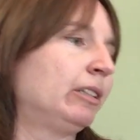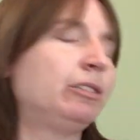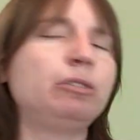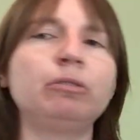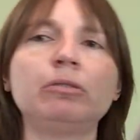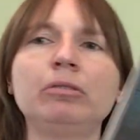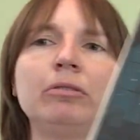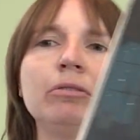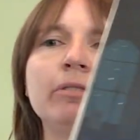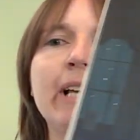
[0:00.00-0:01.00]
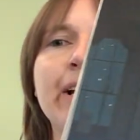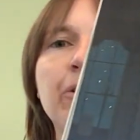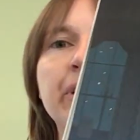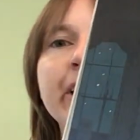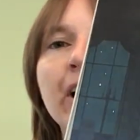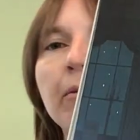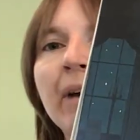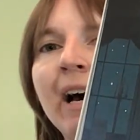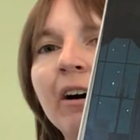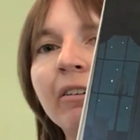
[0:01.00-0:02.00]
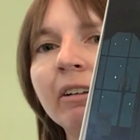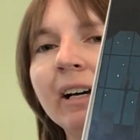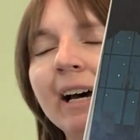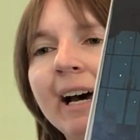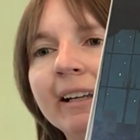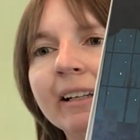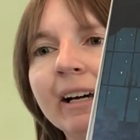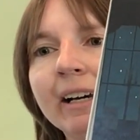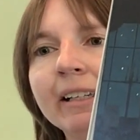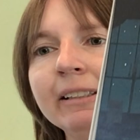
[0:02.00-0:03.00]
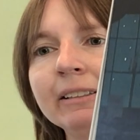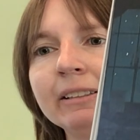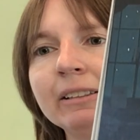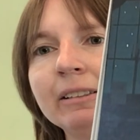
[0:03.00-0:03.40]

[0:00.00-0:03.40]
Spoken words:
Do they only come out at night?